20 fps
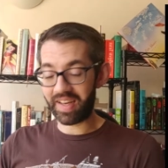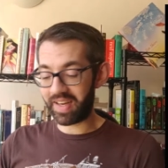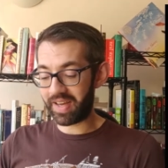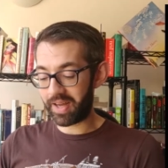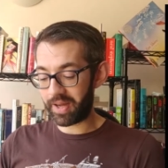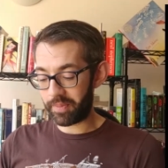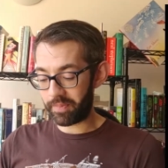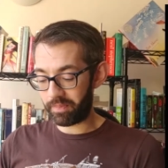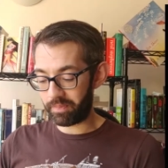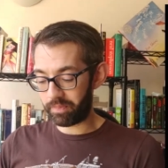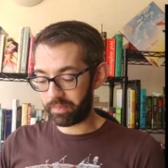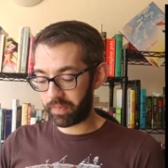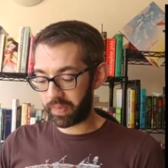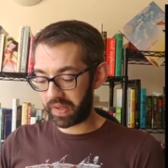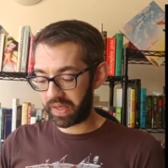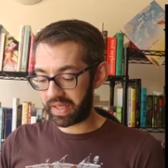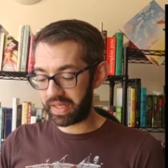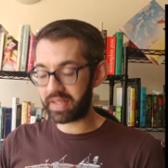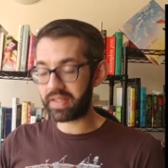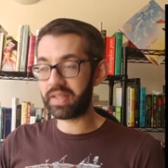
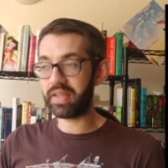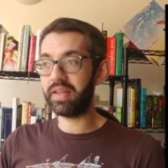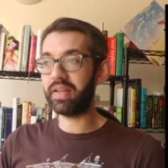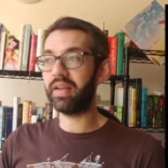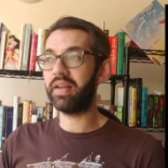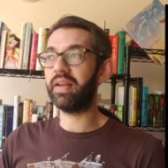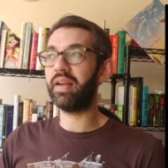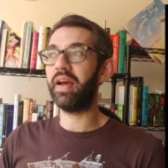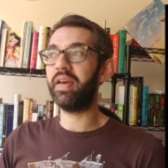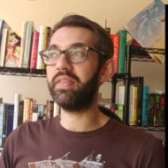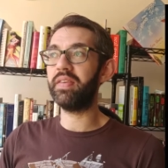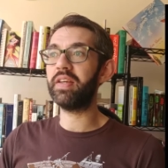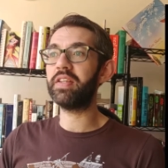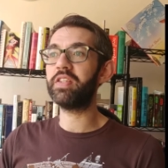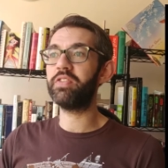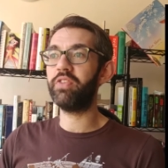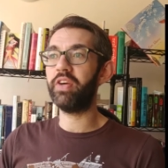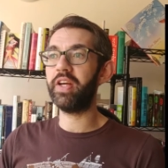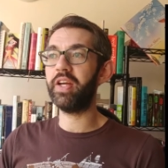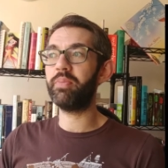But I think
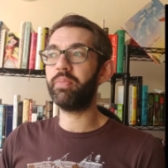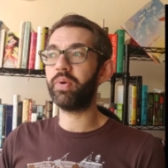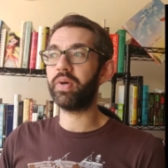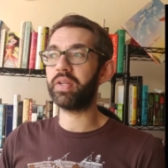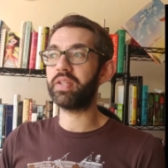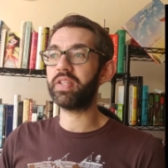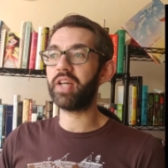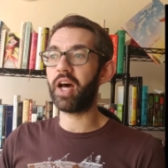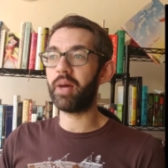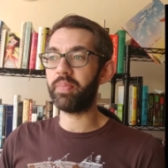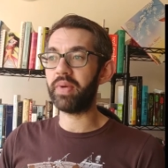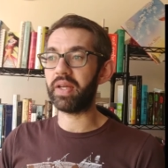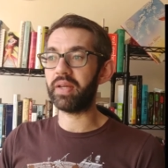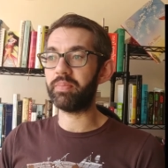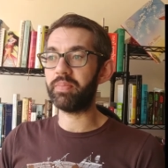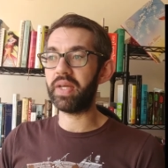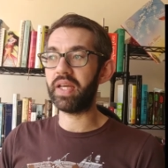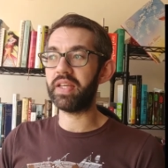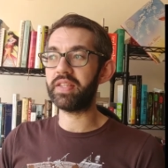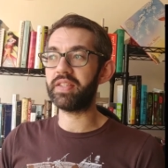it's a very important
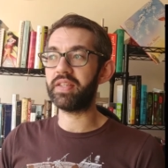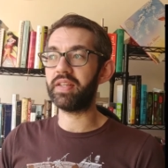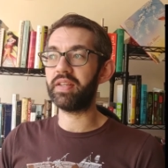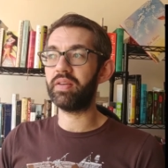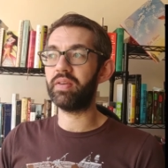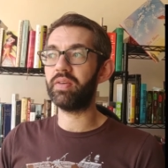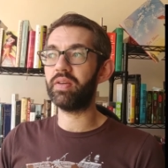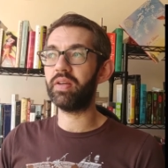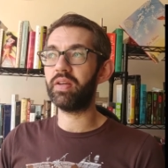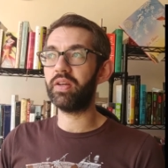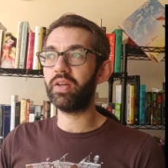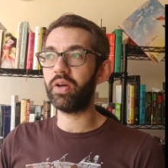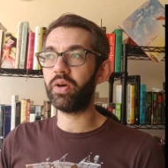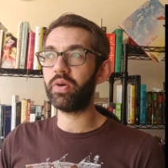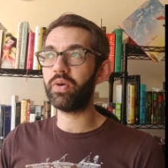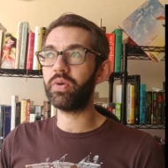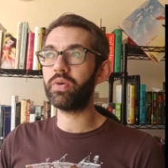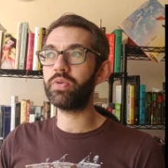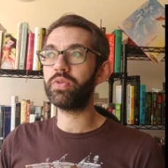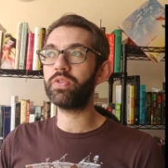topic because it
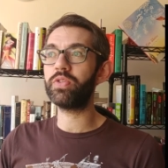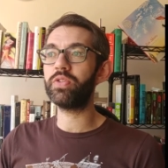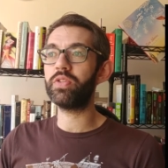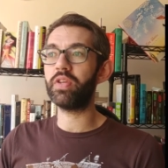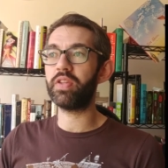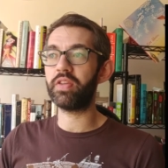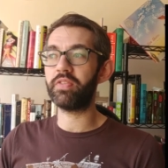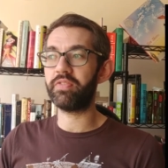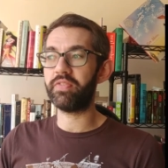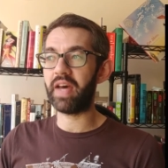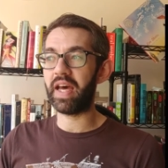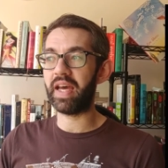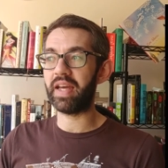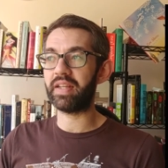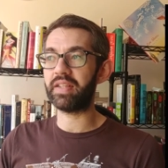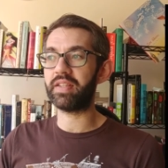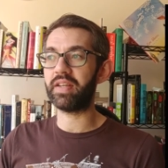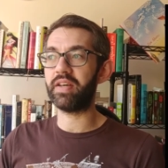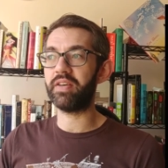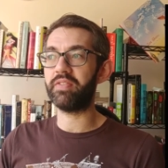goes to the
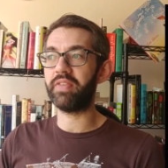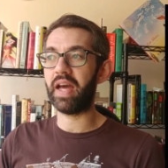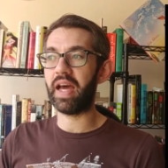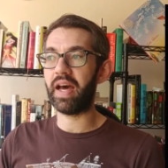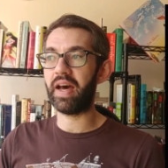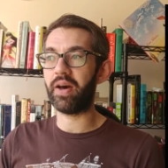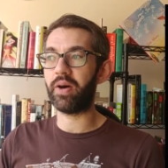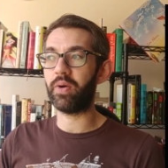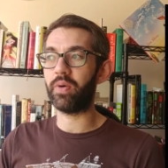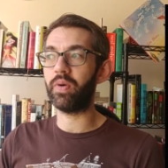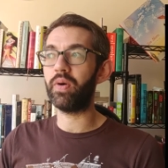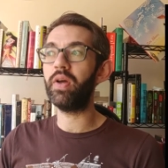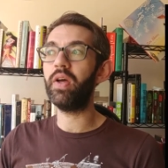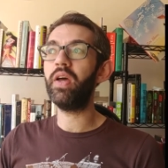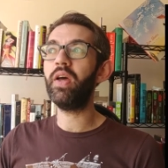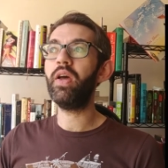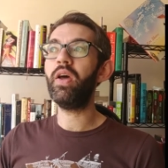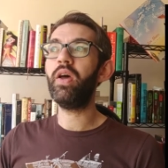fact of how